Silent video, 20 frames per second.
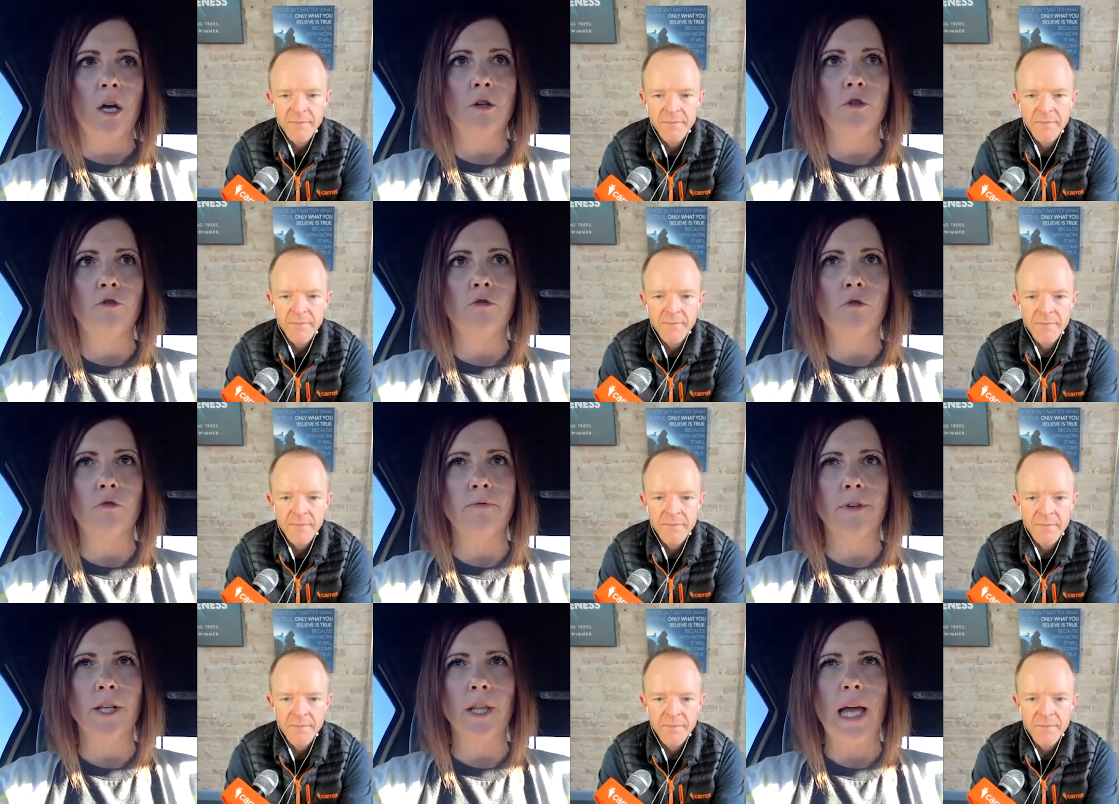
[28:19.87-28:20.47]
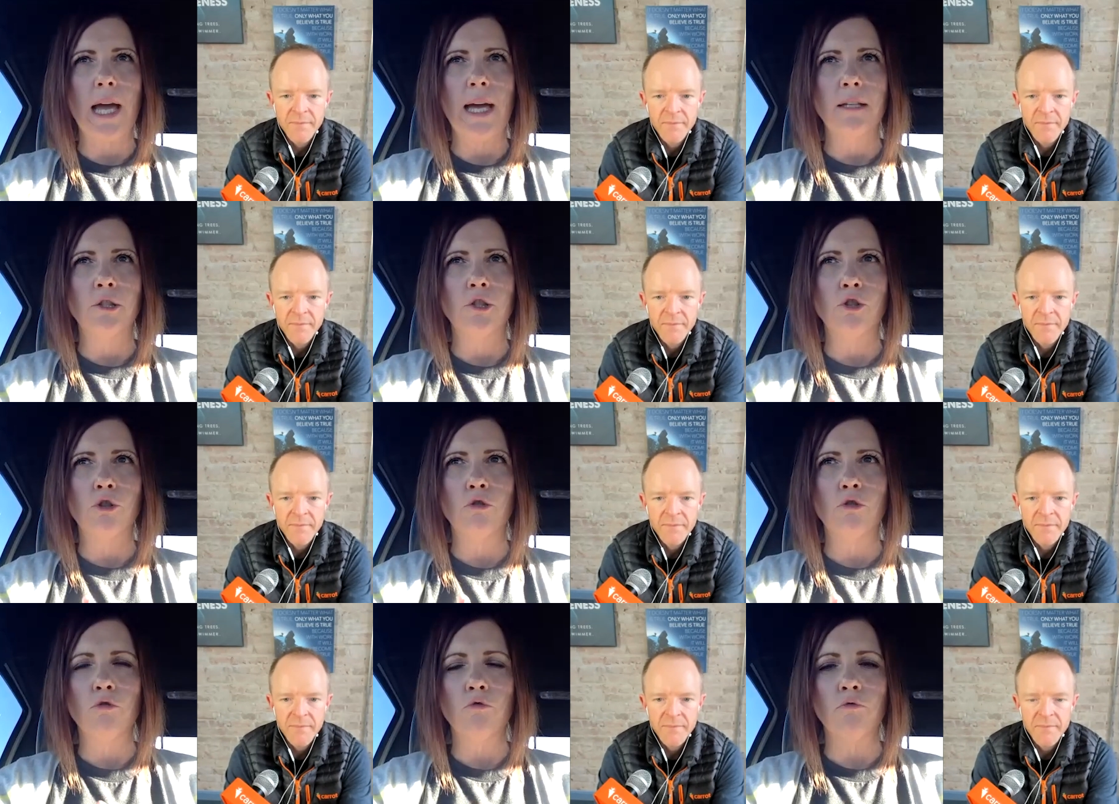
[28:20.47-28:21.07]
Speaker 1: you'll realize
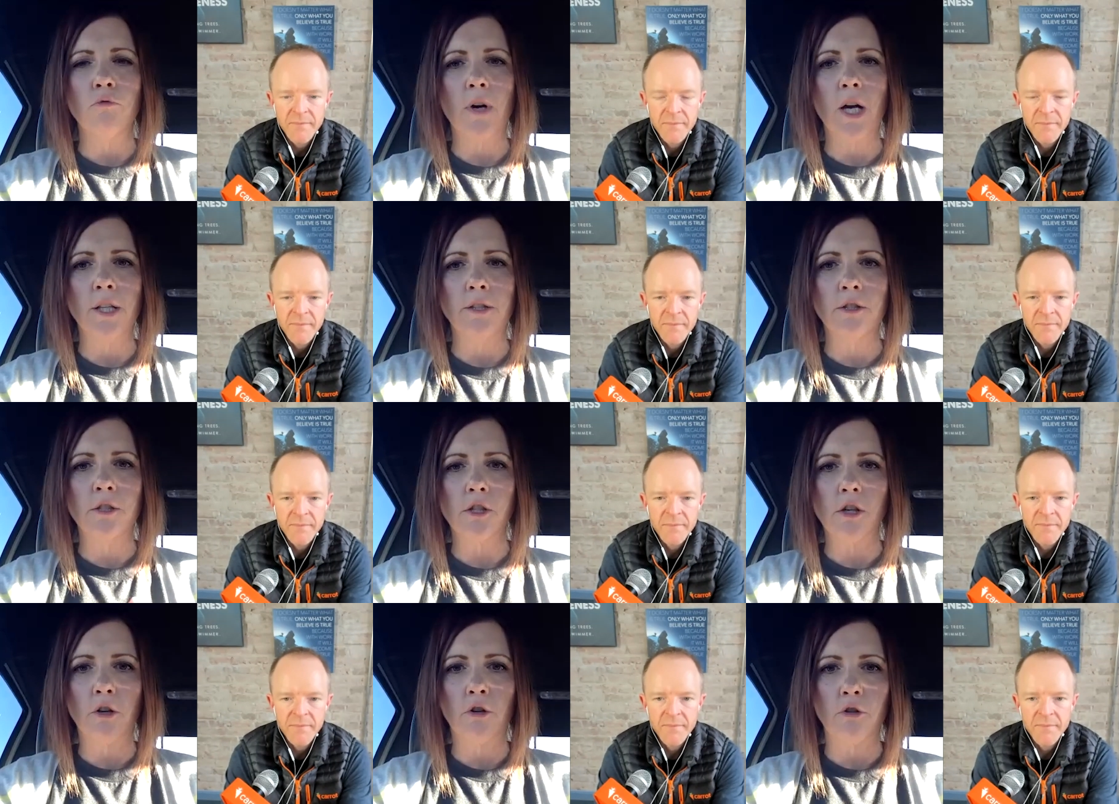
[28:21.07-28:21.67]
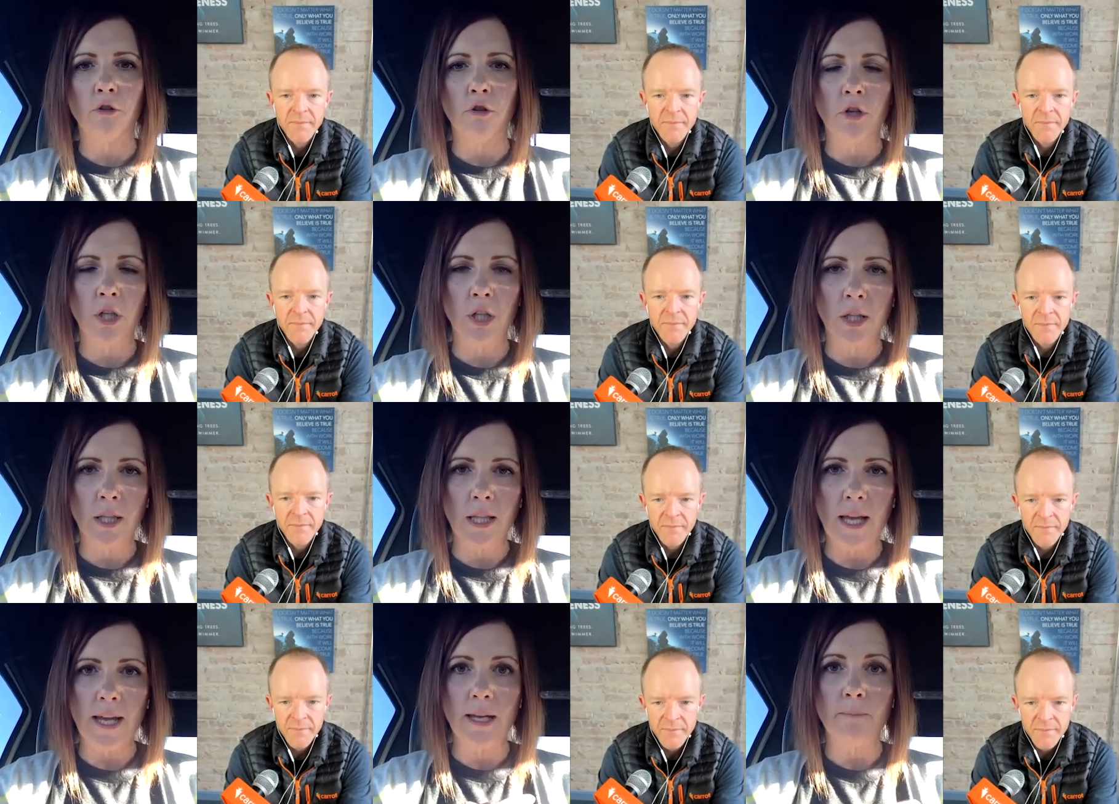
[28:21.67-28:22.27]
who runs a
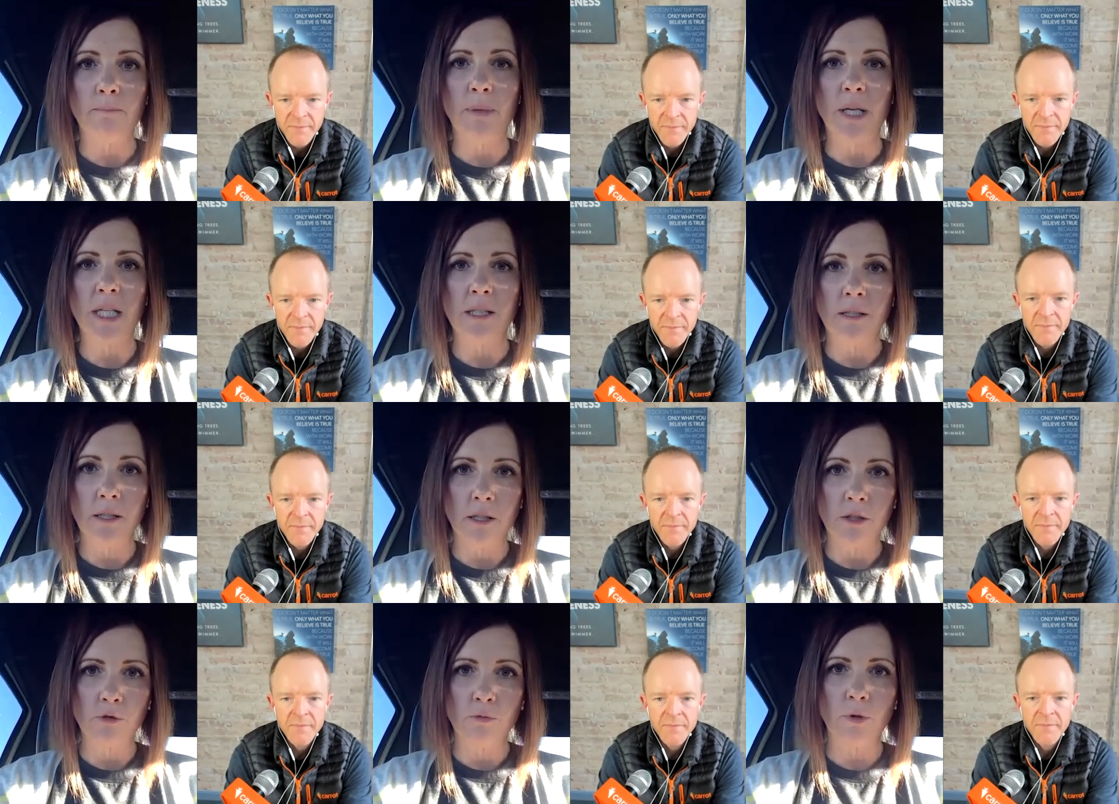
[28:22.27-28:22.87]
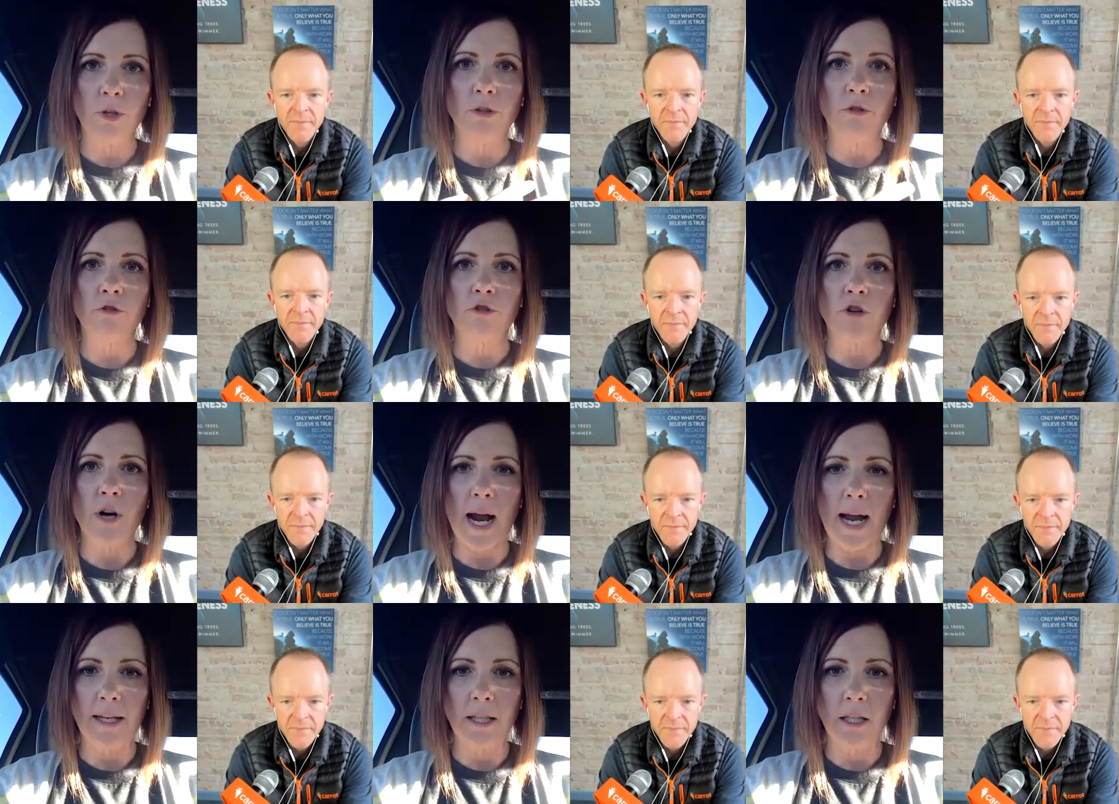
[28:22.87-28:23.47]
good business where they're
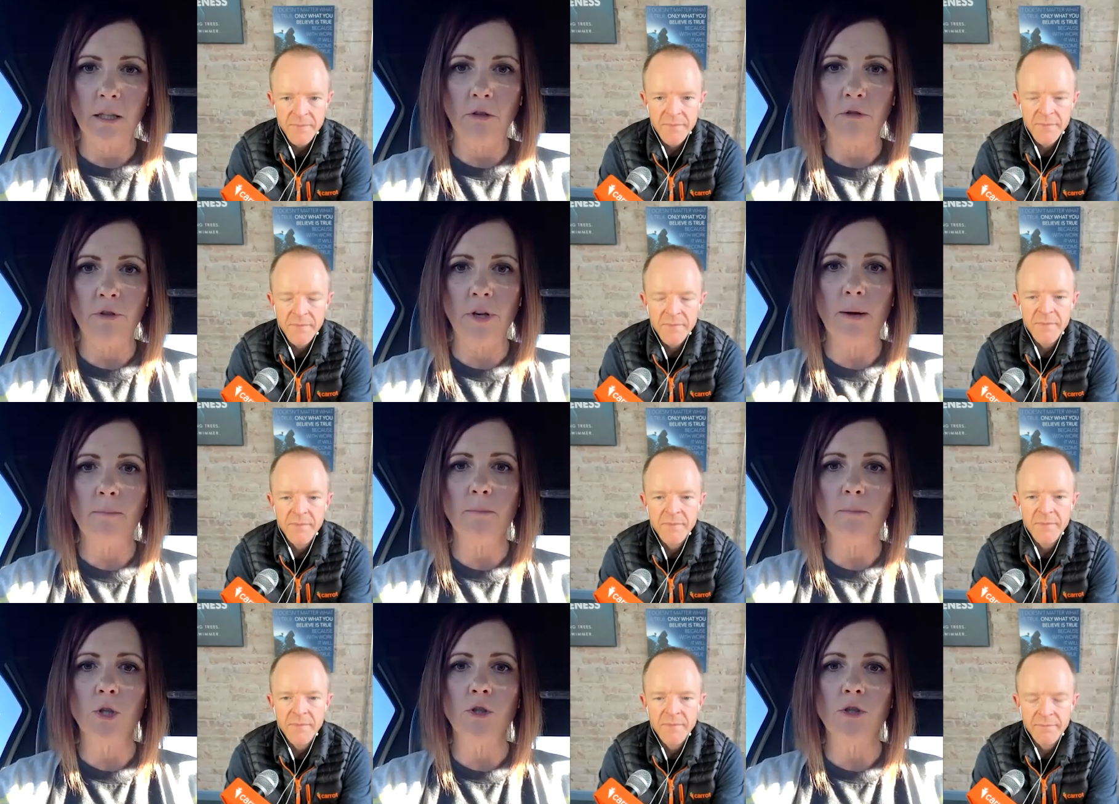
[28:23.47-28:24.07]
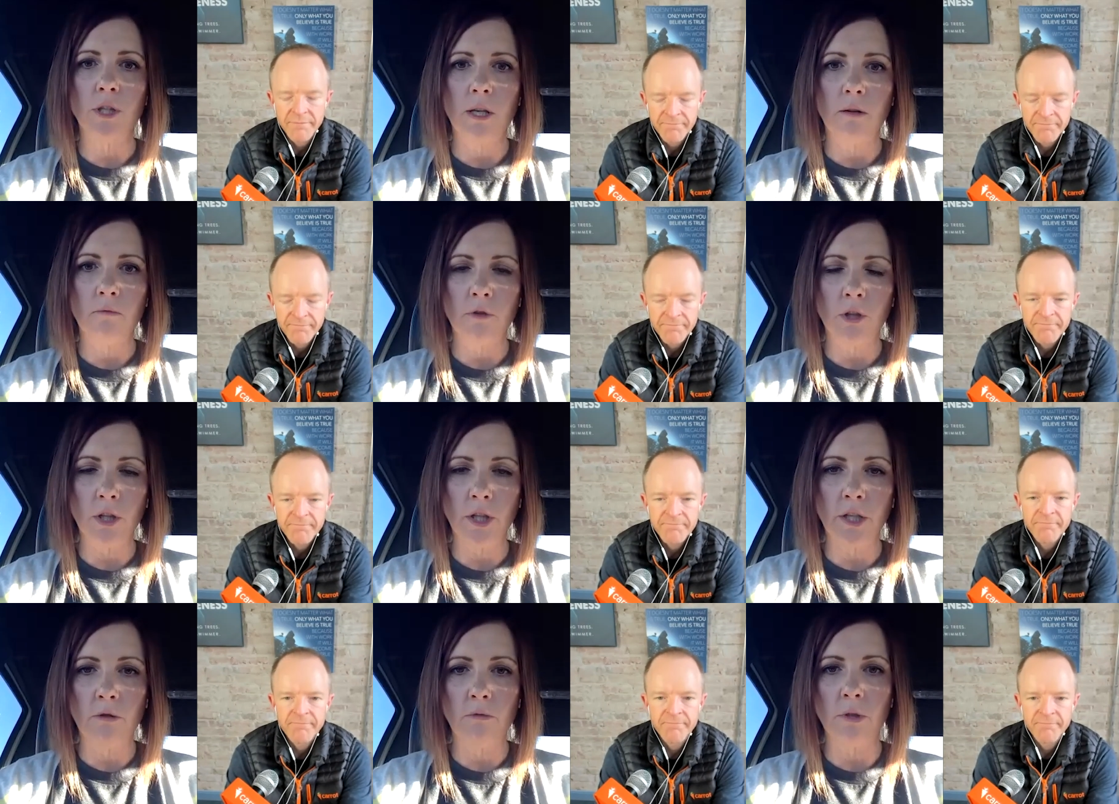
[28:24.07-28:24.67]
tracking their numbers and they
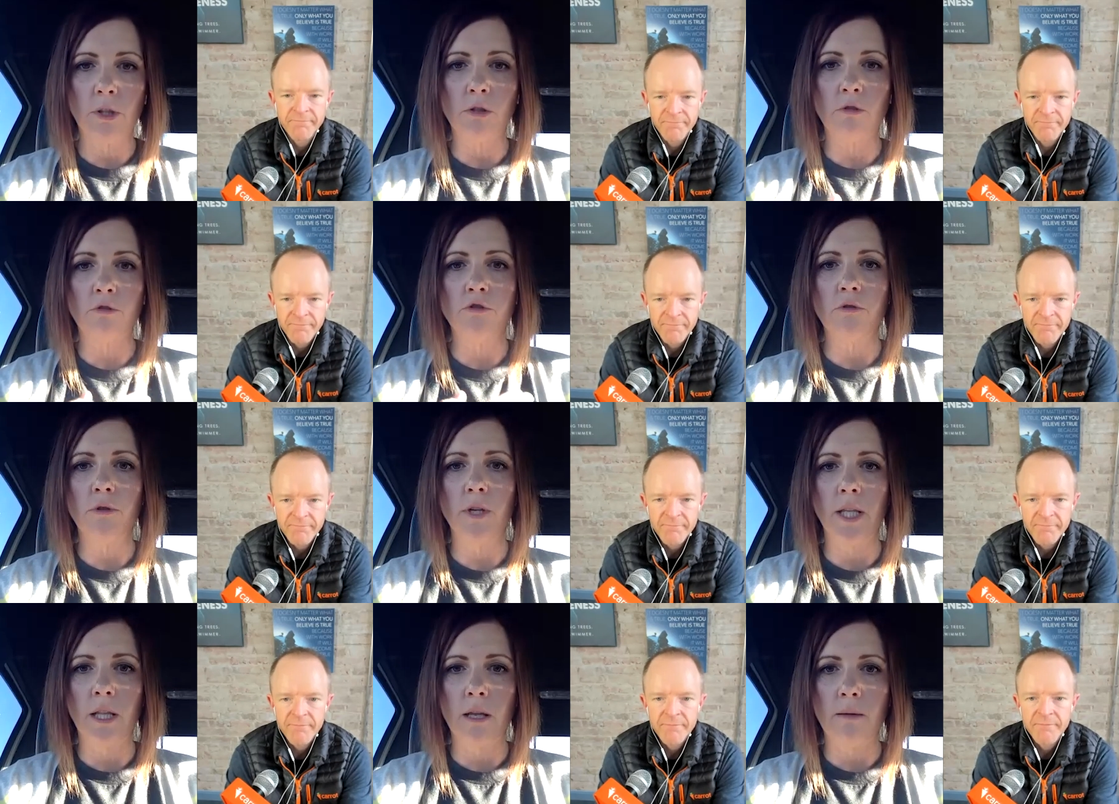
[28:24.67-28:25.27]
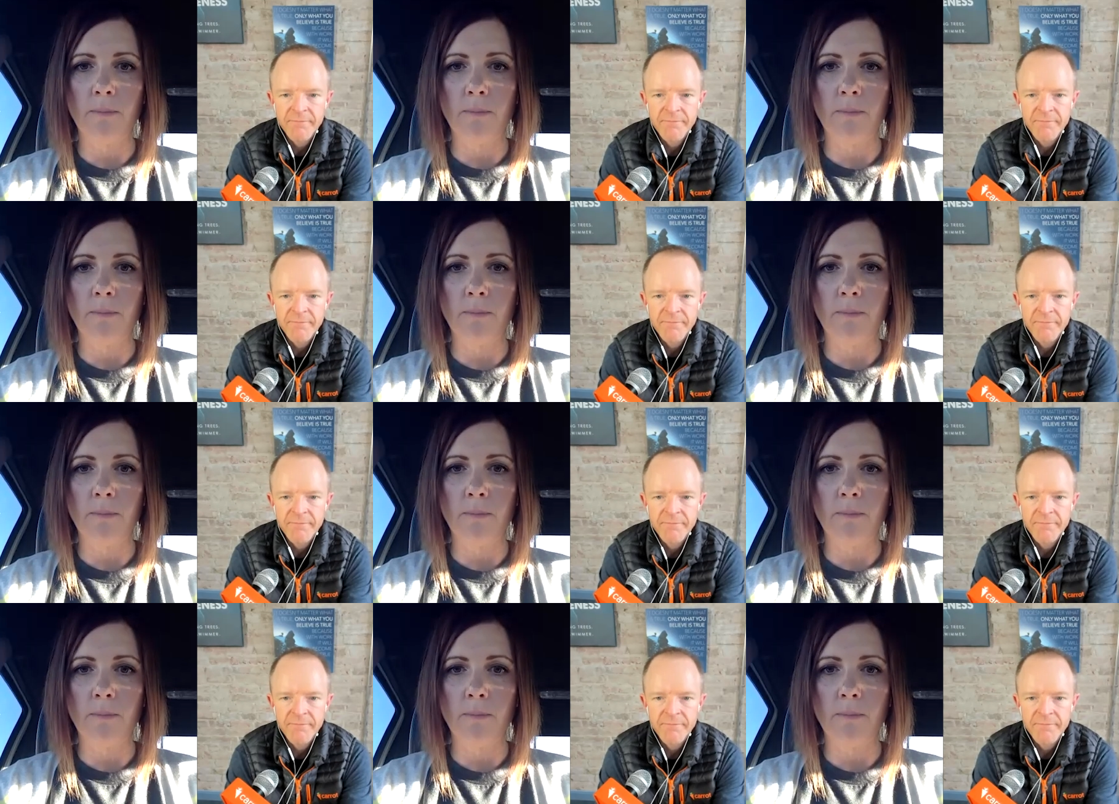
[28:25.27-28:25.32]
really know what they're doing.